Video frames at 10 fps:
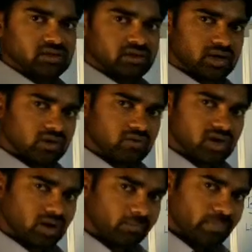now
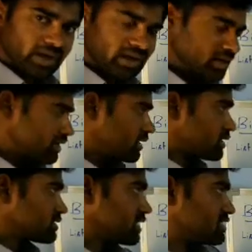compare
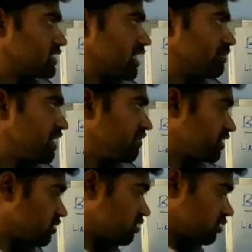search element with
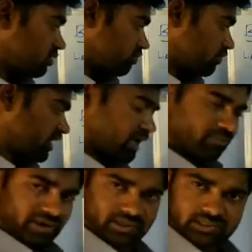mid
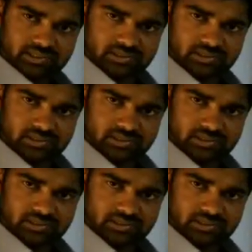element.